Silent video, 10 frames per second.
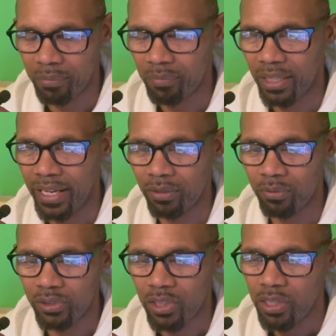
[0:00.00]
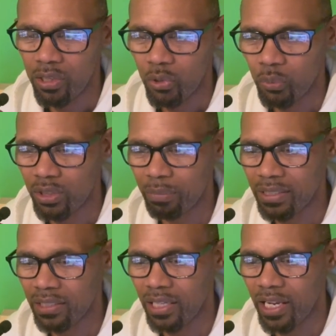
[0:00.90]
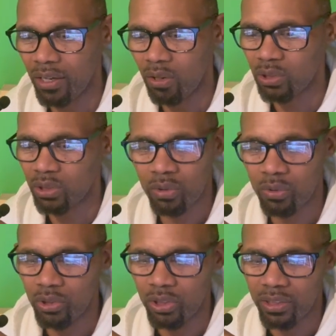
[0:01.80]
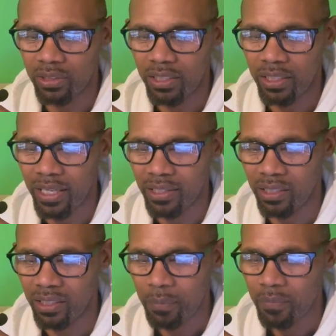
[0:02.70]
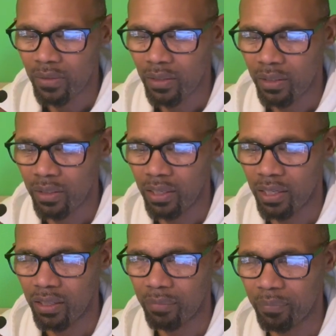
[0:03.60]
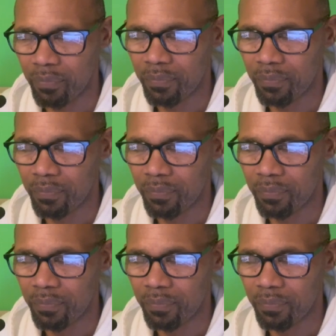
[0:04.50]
light was missing, and also you can see that the um,